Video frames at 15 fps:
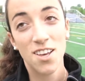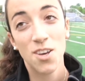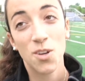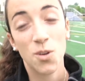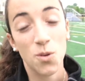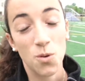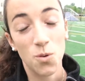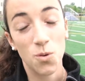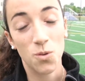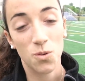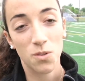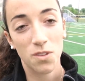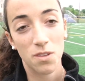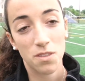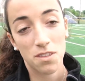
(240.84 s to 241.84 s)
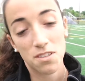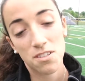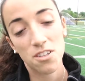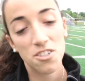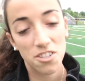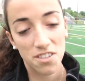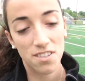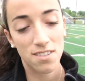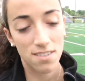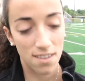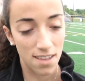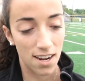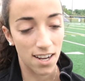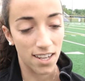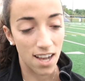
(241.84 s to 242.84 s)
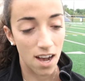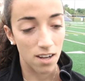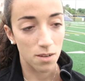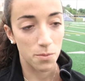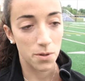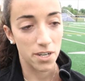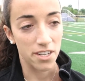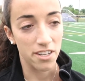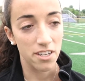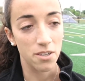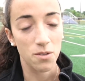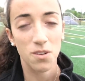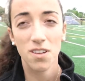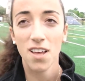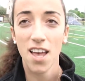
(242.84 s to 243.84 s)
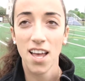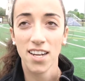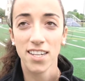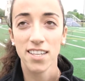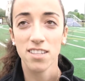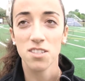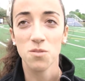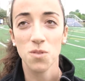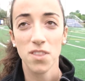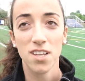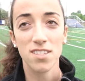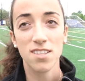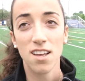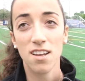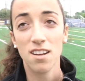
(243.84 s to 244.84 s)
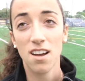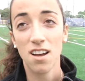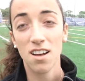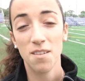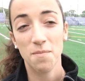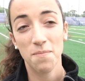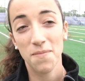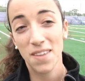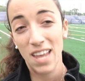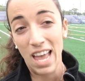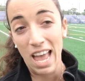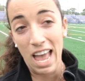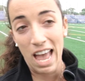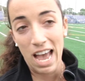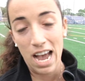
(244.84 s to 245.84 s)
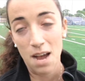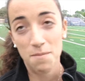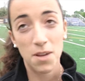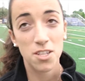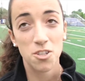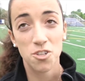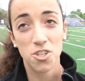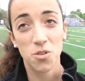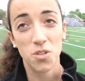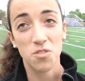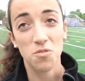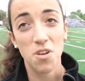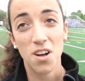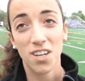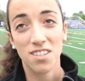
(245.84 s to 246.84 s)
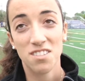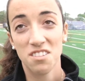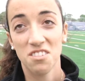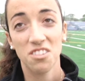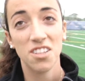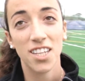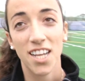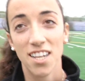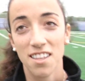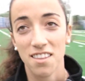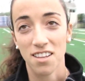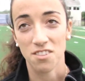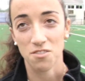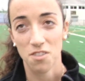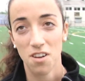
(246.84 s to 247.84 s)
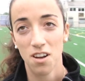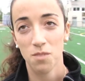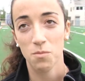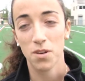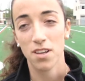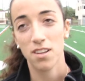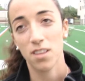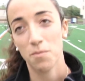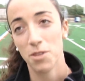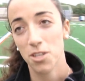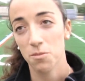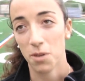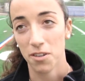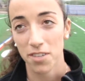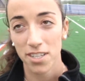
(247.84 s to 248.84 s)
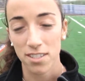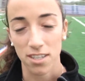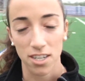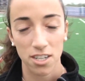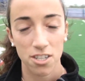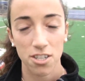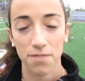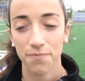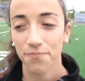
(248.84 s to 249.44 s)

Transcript: who, the surgeries that I got are pretty new, and he's the one that said, I'm not too sure what's wrong, it doesn't look like anything's wrong, but let me do my research.